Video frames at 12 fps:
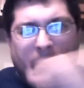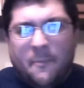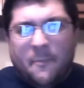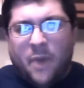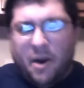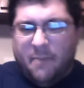
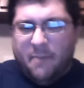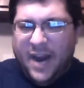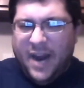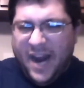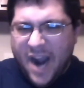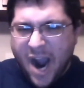pardon
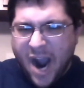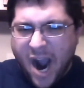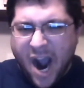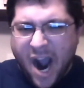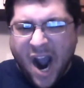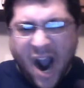me,
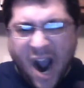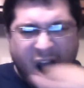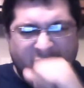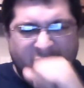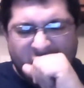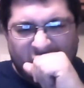
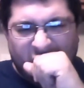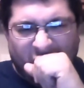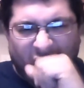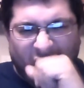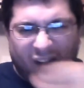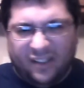
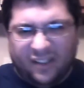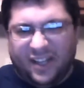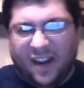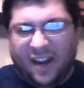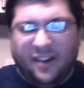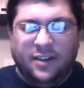on
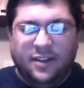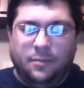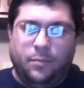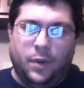the audit.